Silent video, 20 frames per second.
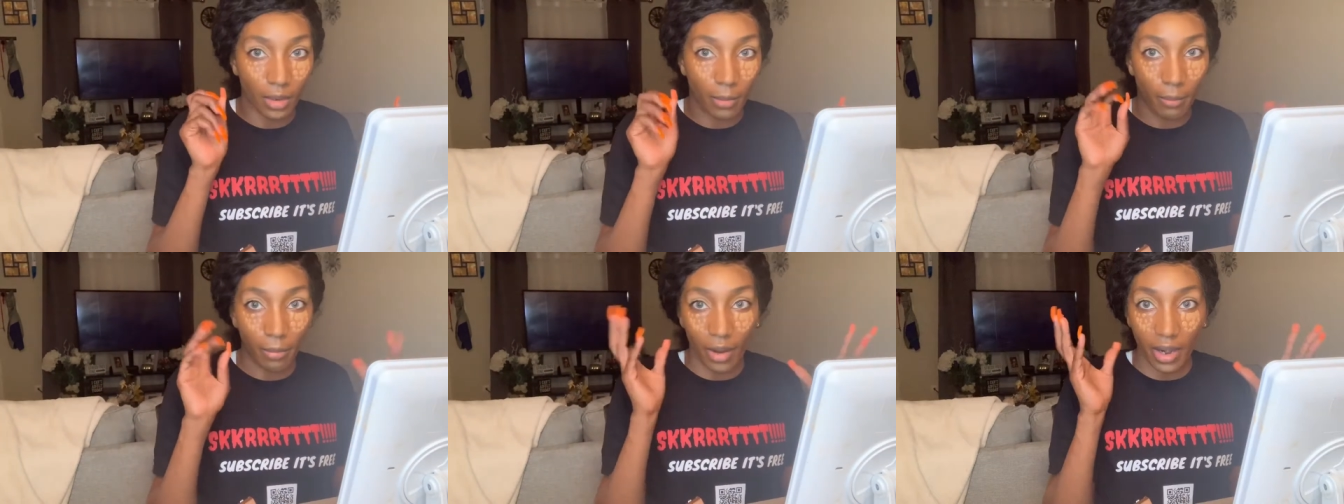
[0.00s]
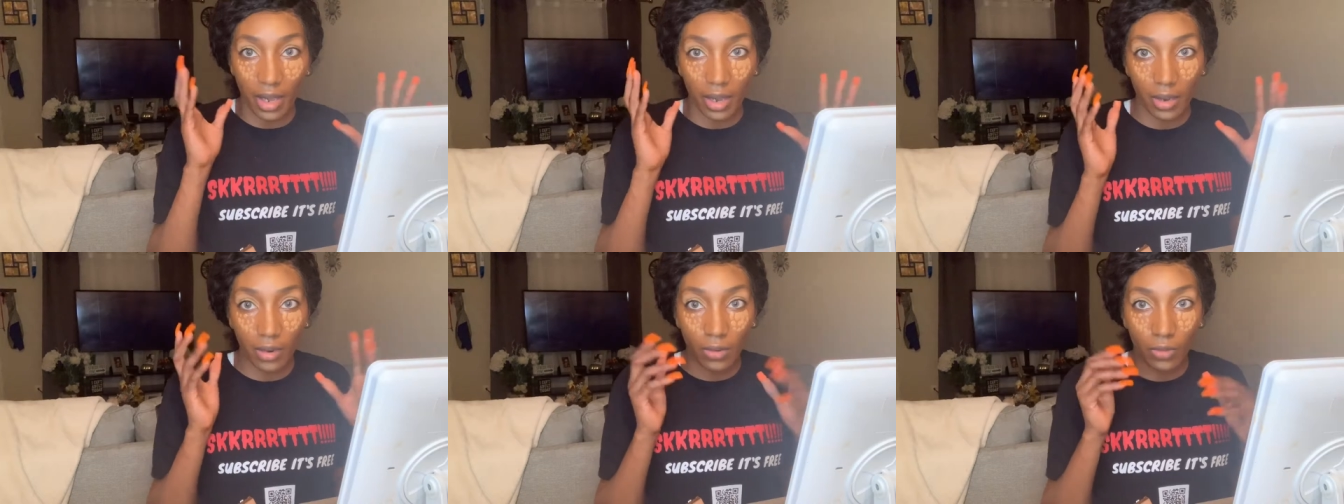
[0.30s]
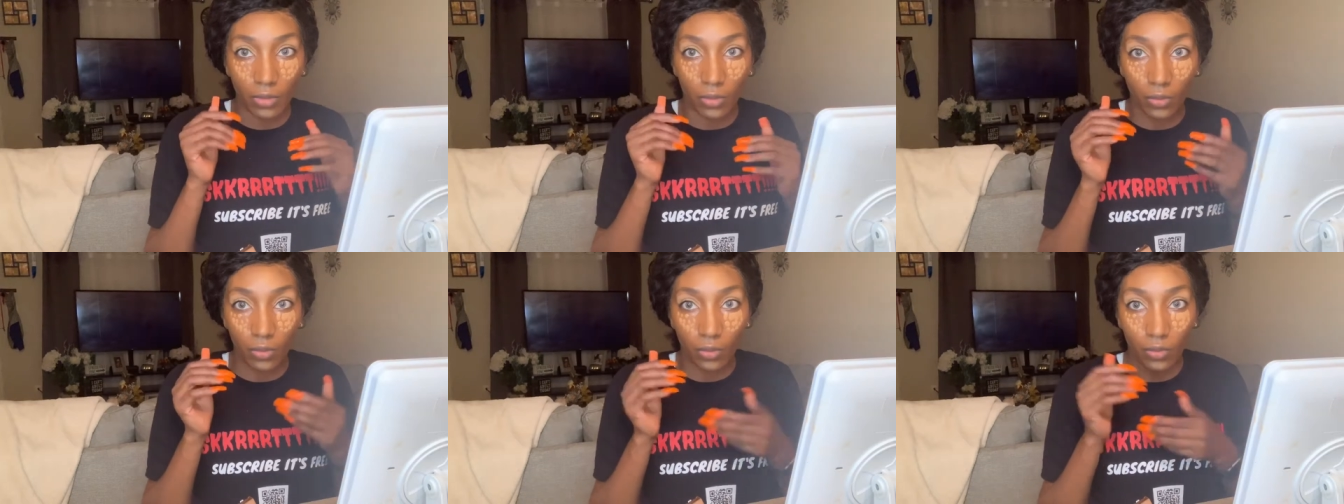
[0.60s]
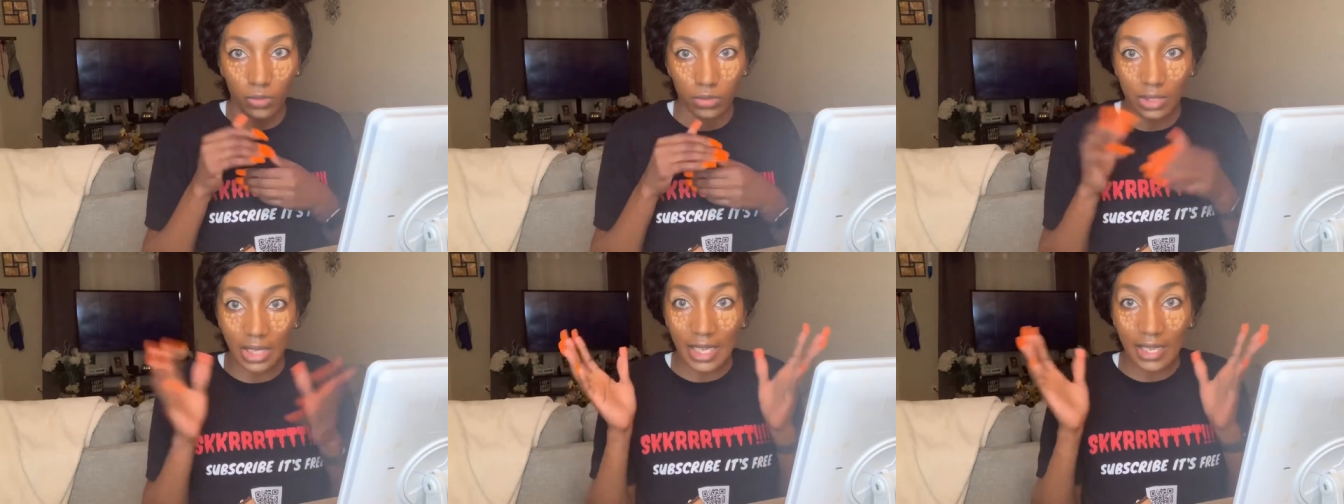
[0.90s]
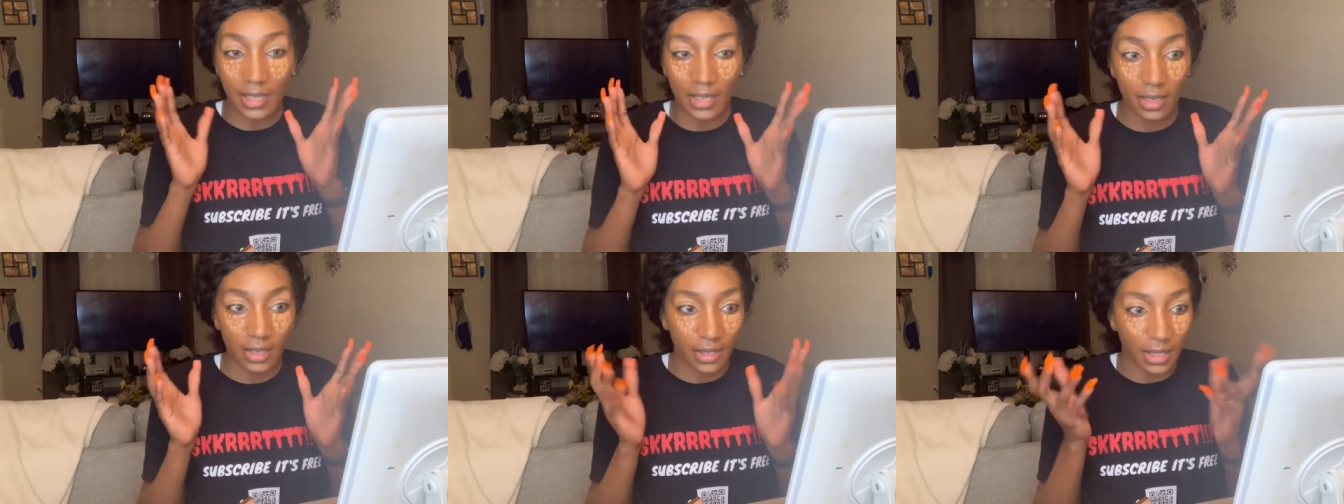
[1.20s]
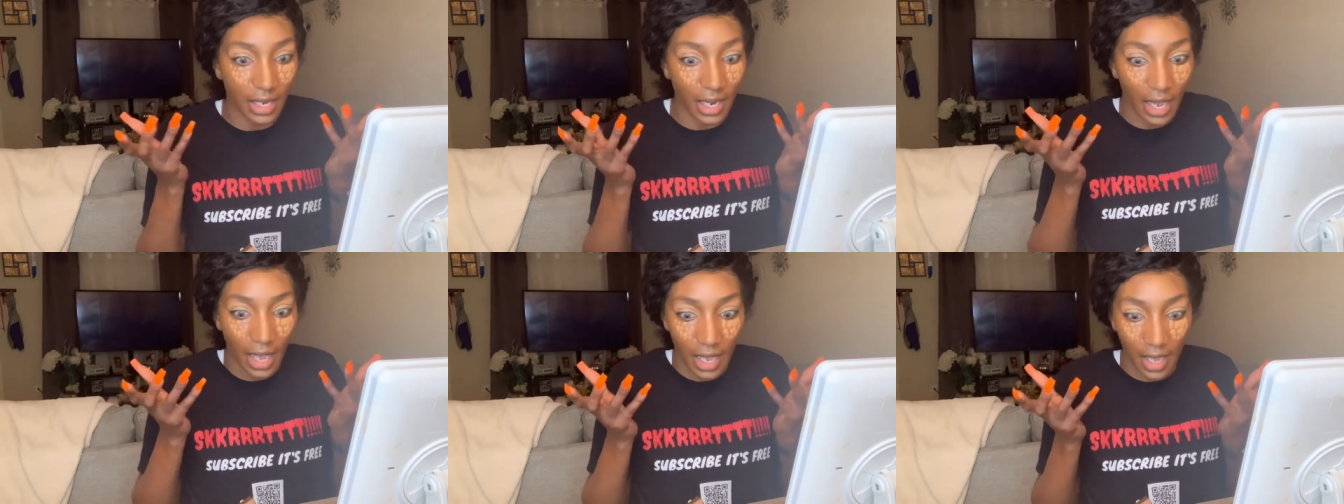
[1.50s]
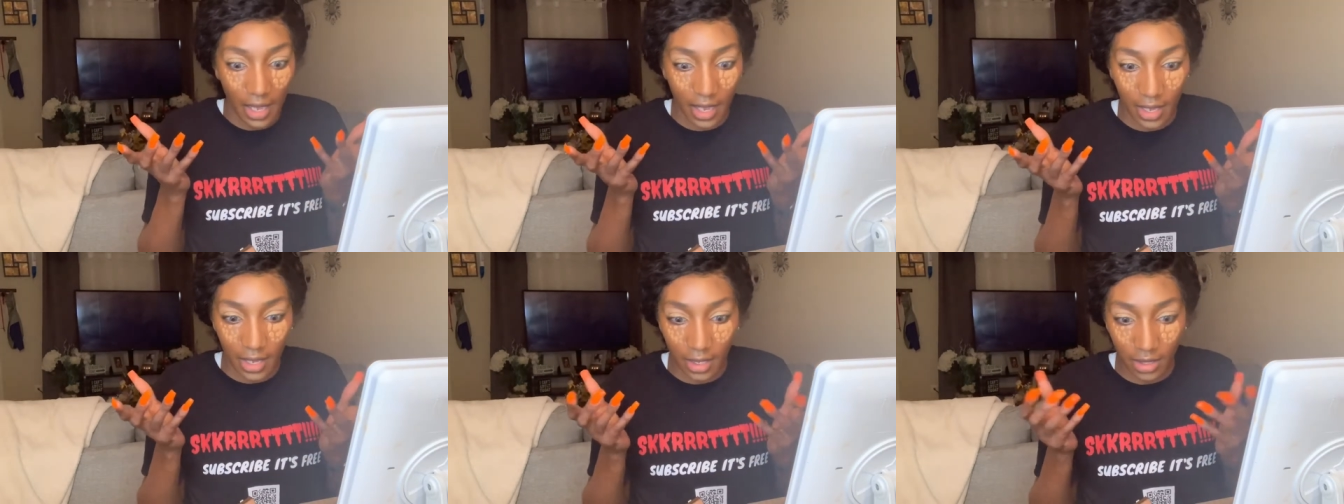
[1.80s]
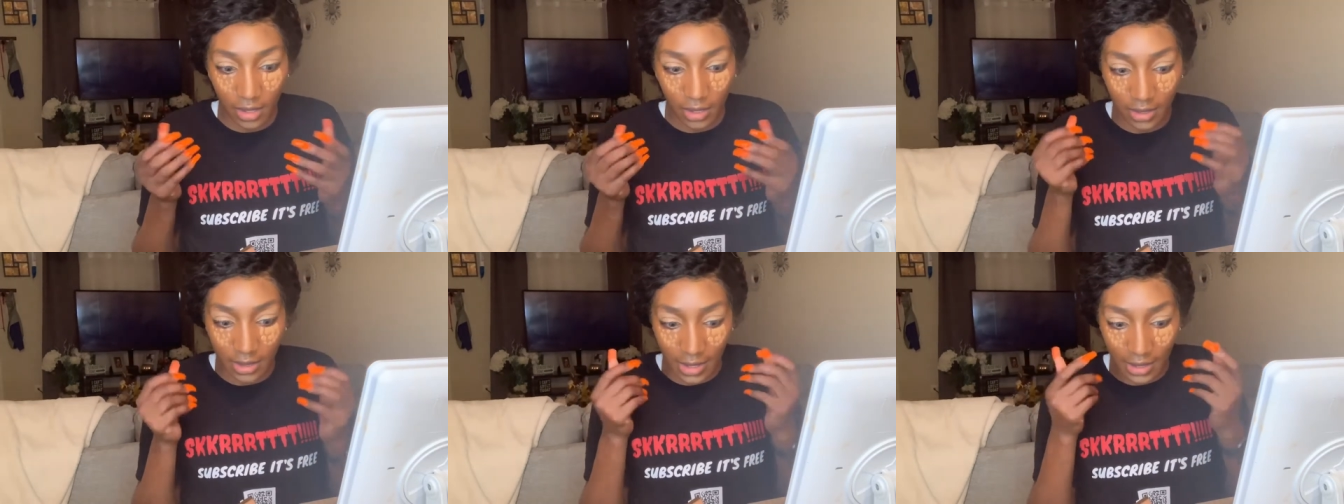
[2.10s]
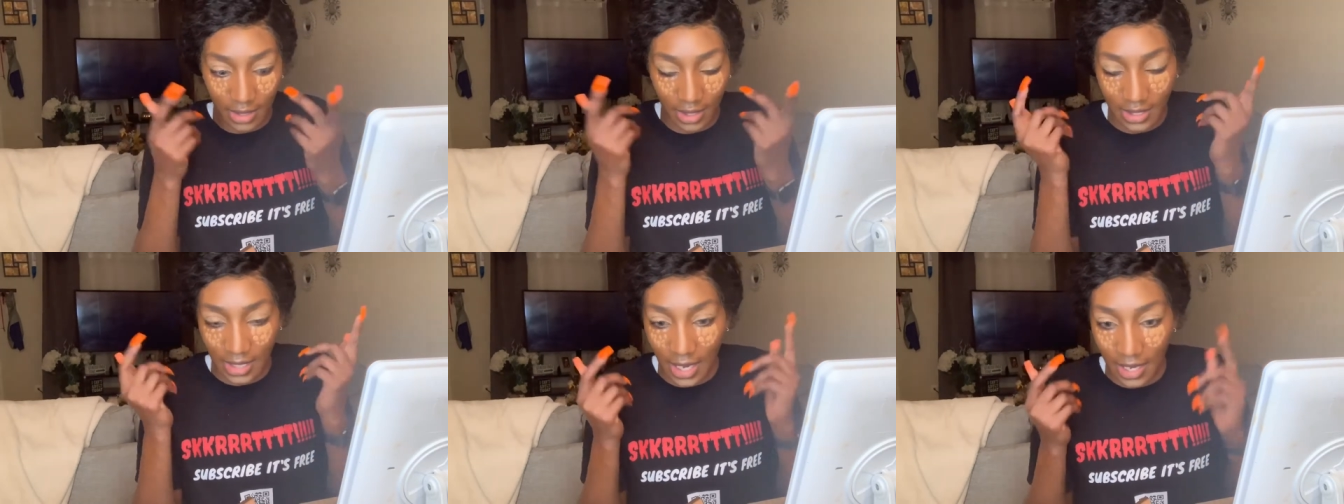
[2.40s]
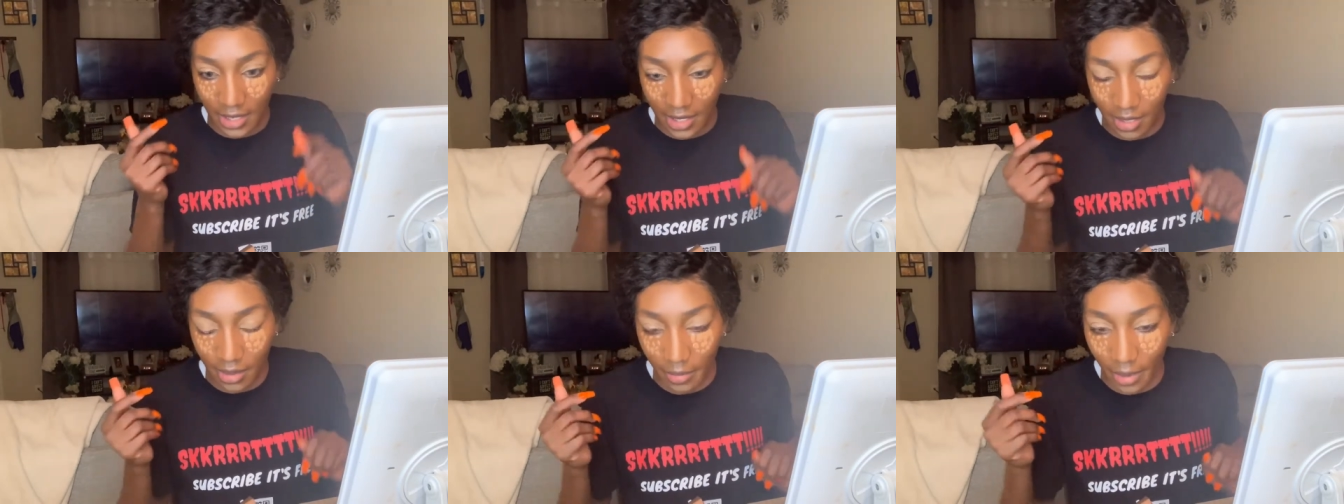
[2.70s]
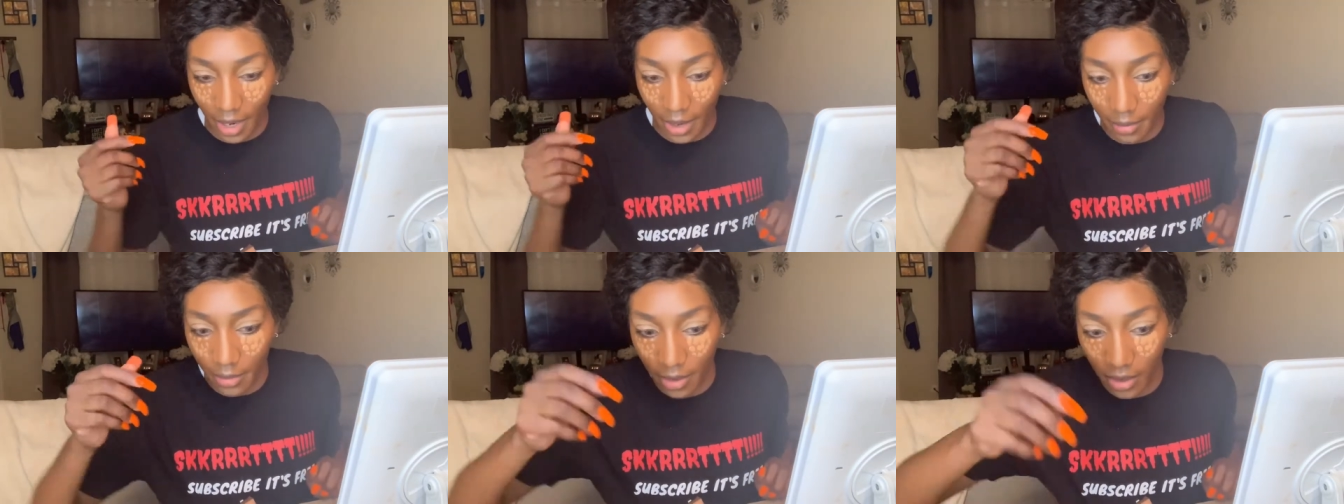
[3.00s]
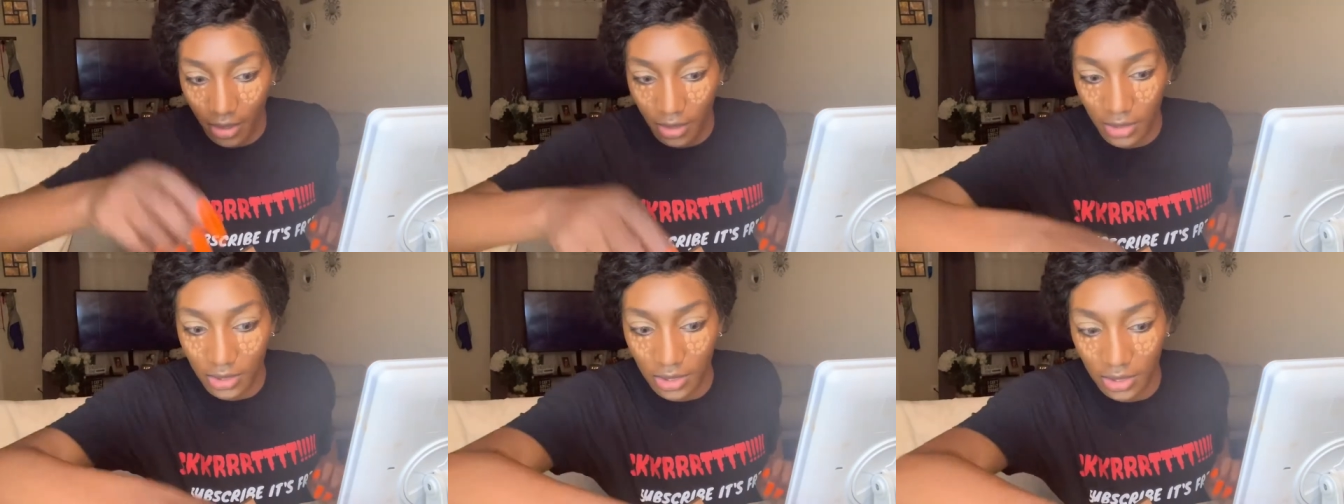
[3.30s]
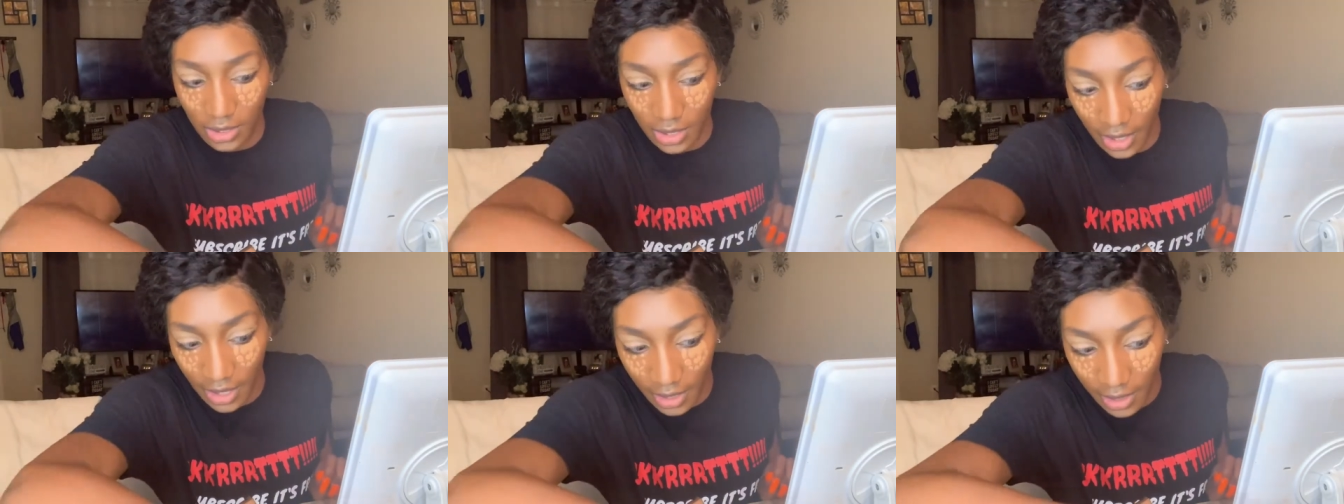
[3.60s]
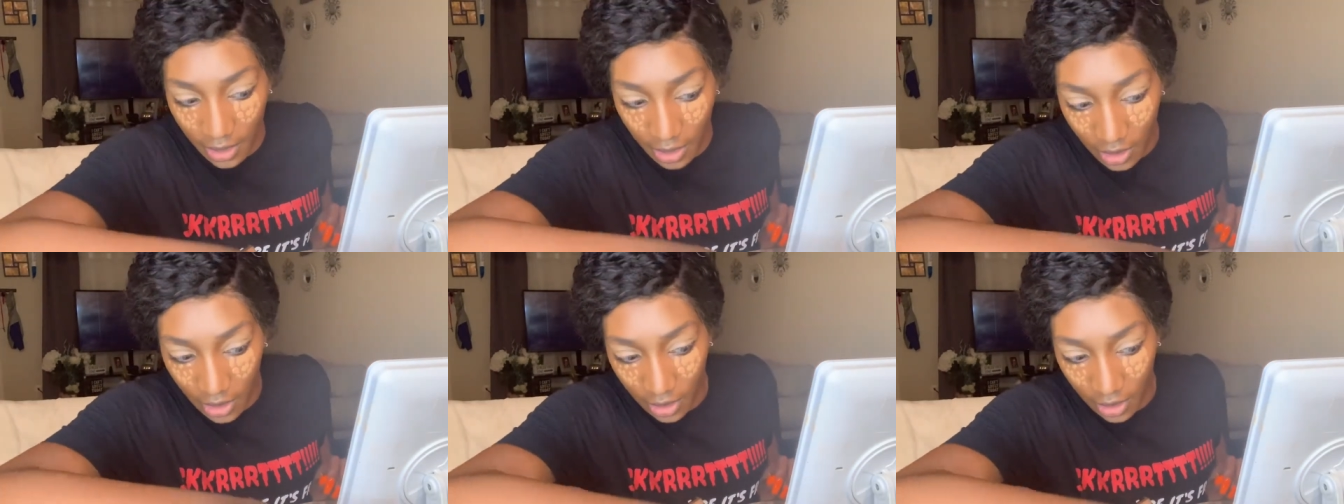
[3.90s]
brow thing that I had, because that's how I did my eyebrows today.